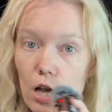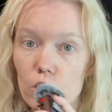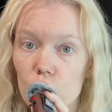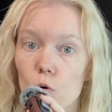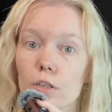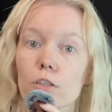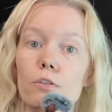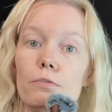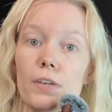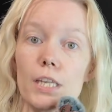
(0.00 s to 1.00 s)
a short
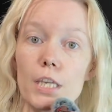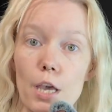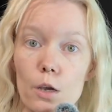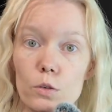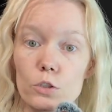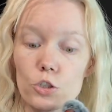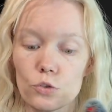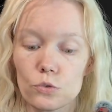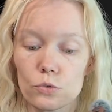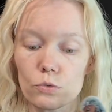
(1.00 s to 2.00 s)
little video
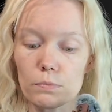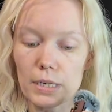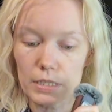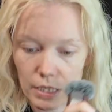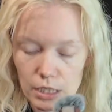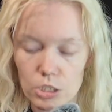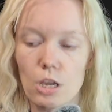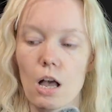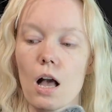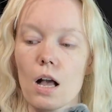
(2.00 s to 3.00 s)
to my
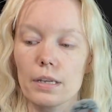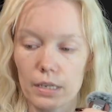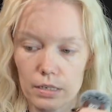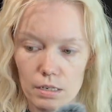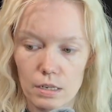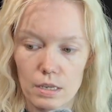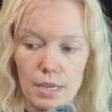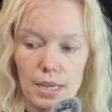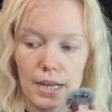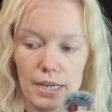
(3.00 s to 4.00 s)
TikTok and
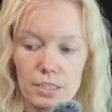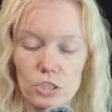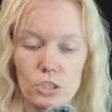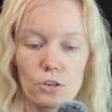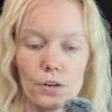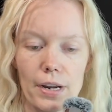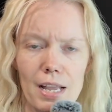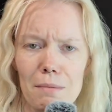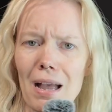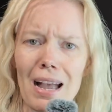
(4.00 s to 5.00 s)

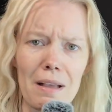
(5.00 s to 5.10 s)
Instagram.